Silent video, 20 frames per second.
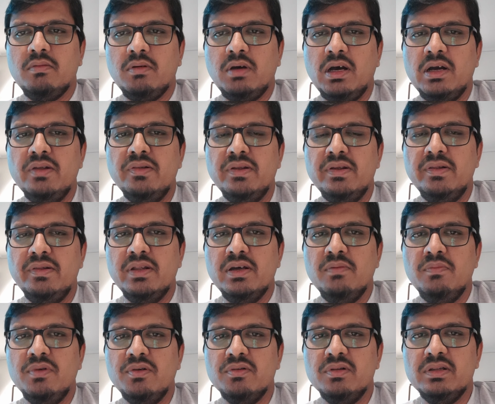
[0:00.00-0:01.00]
I did
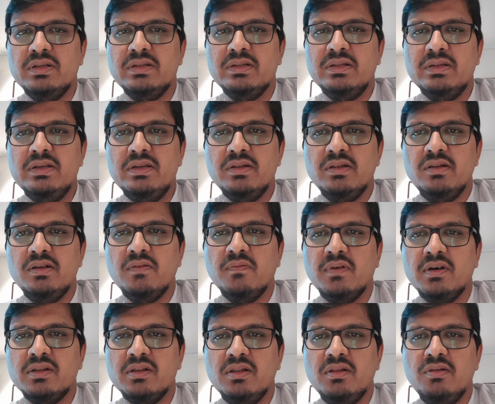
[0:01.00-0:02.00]
that because it's easier
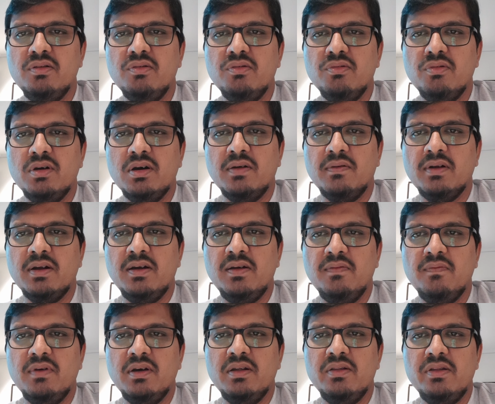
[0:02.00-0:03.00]
once you
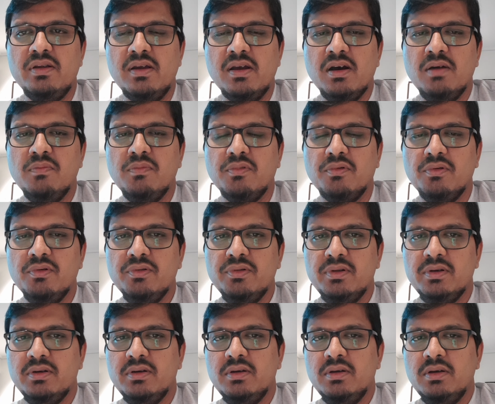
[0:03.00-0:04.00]
arrive at the airport.
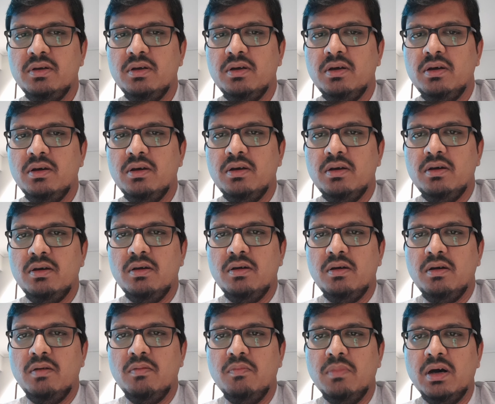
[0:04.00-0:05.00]

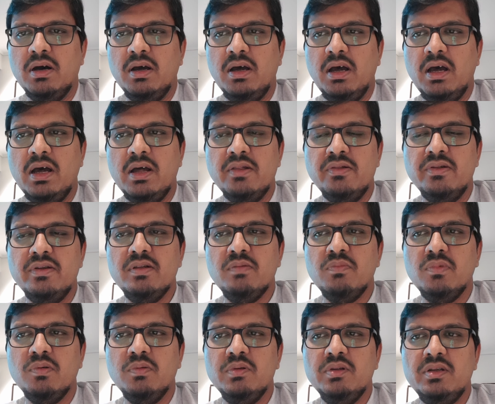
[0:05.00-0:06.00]
But at this
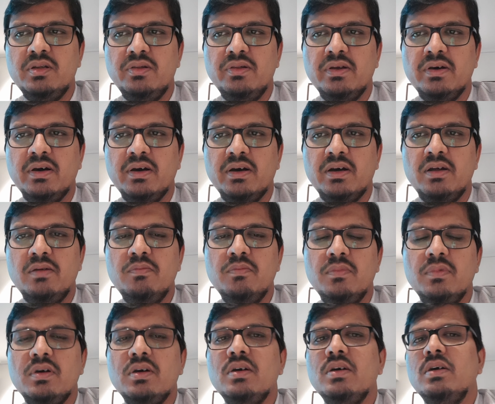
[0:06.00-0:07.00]
moment in time,
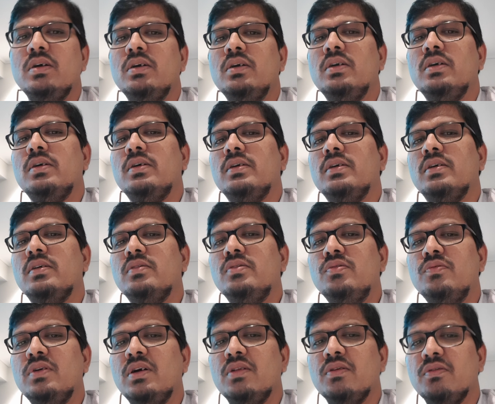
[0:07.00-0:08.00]

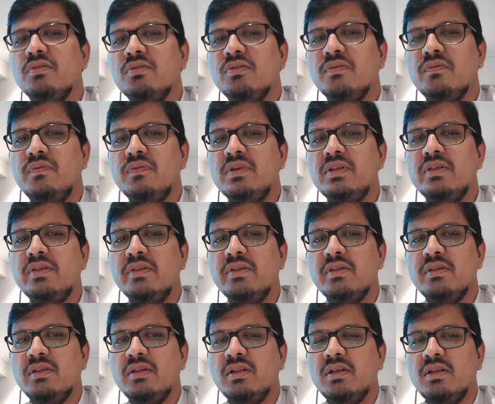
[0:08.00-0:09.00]
you can also fill
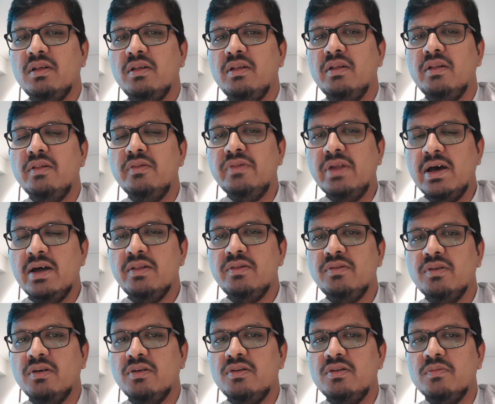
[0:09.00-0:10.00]
that
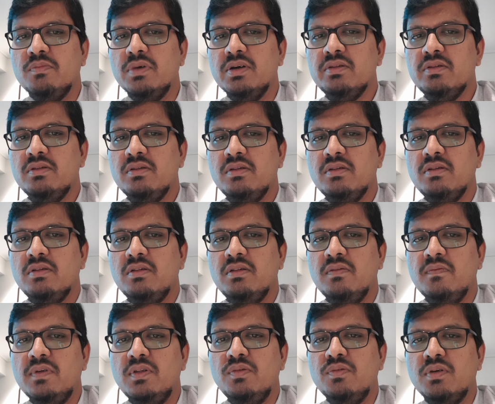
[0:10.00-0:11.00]
document
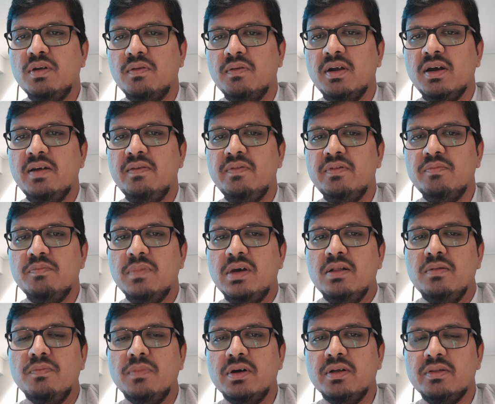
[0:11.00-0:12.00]
when you arrive in
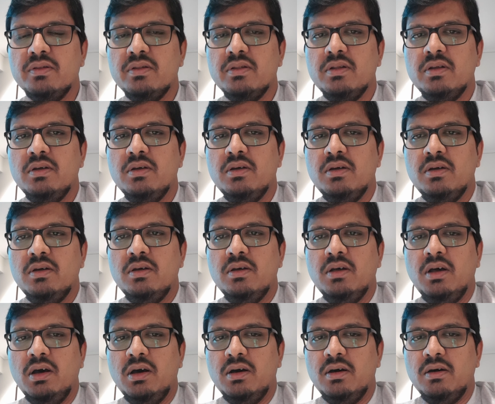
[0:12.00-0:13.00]
Melbourne.
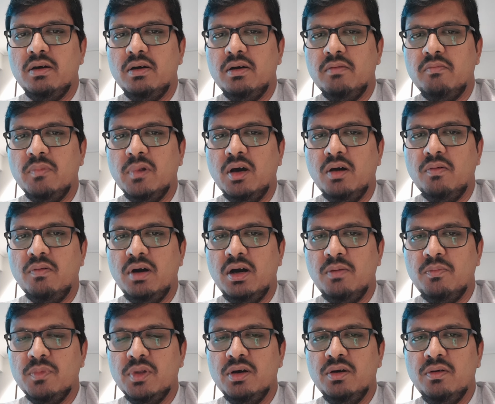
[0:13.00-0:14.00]
Now,
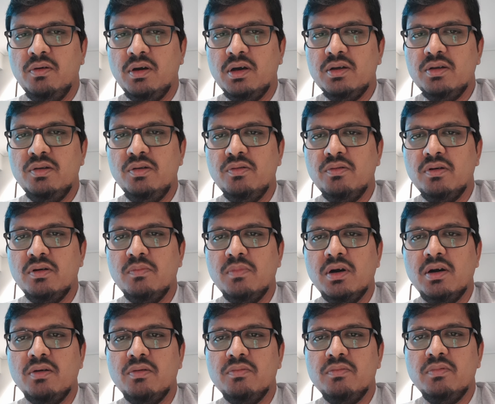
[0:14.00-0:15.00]
I'm not quite sure about